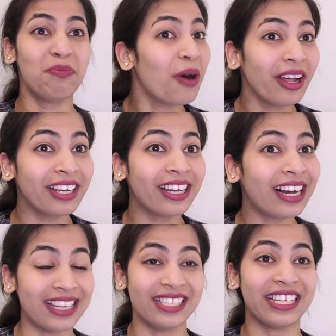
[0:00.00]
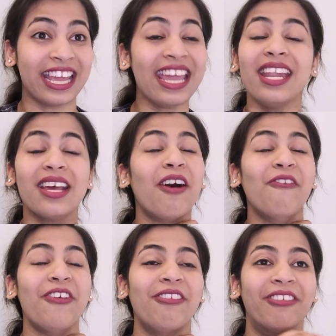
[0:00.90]
podcasts and a
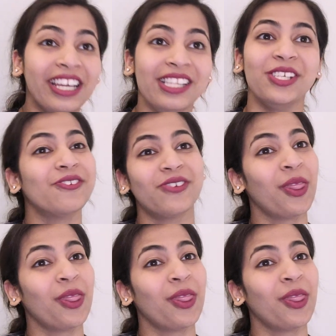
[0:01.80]
variety of